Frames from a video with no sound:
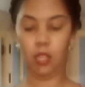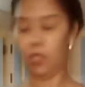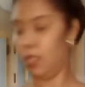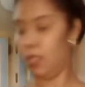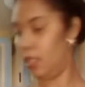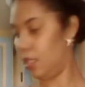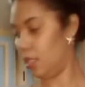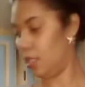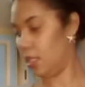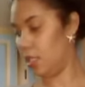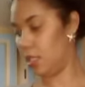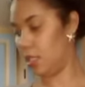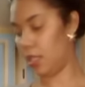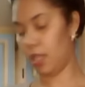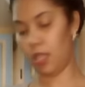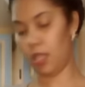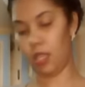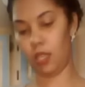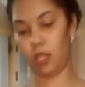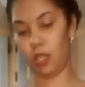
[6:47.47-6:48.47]
this is
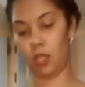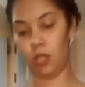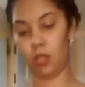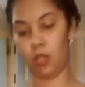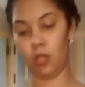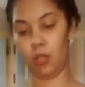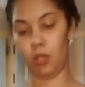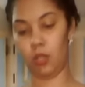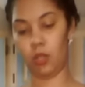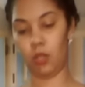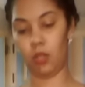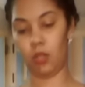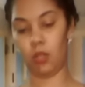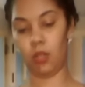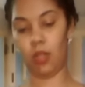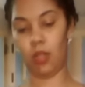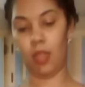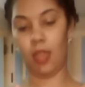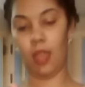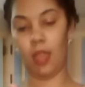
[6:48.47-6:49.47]
a
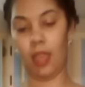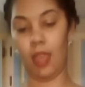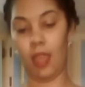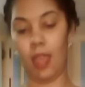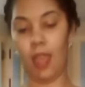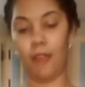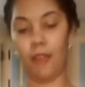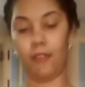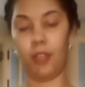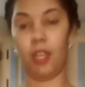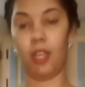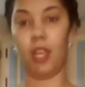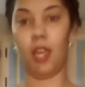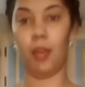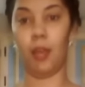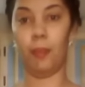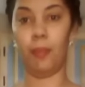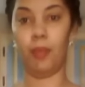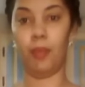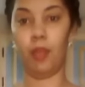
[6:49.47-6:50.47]
half a
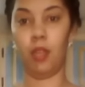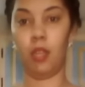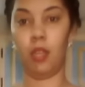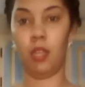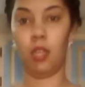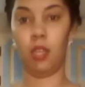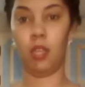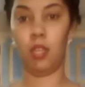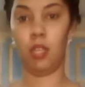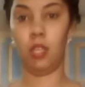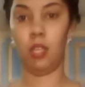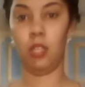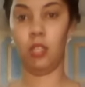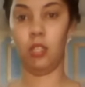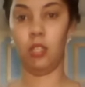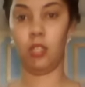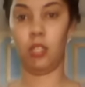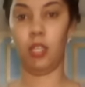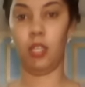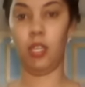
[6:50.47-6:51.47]
cup.
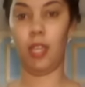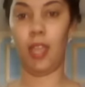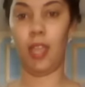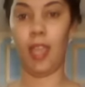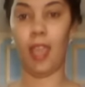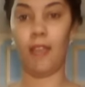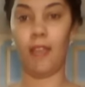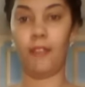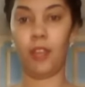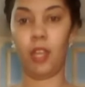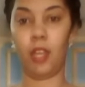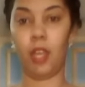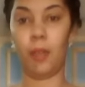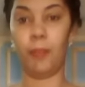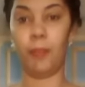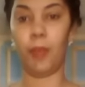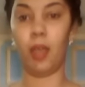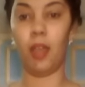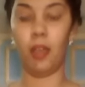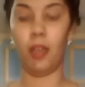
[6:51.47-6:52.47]
You're going to need a half a
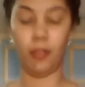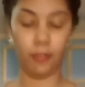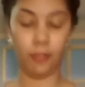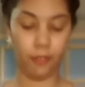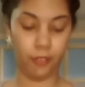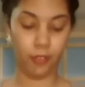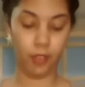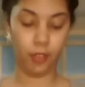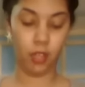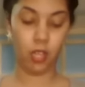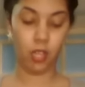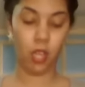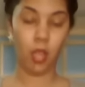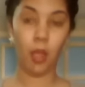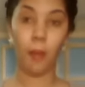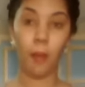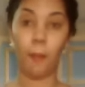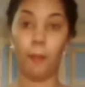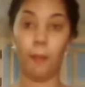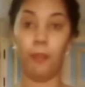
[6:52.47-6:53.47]
cup of
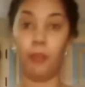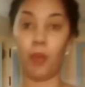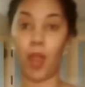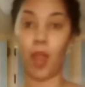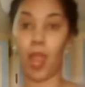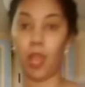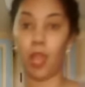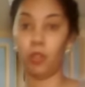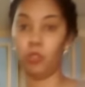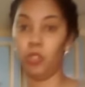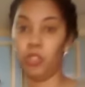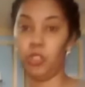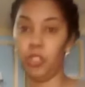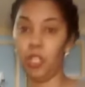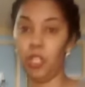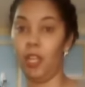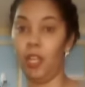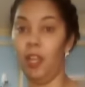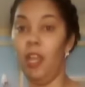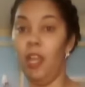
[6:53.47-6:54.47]
brown
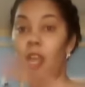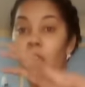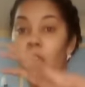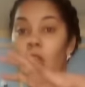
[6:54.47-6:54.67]
sugar.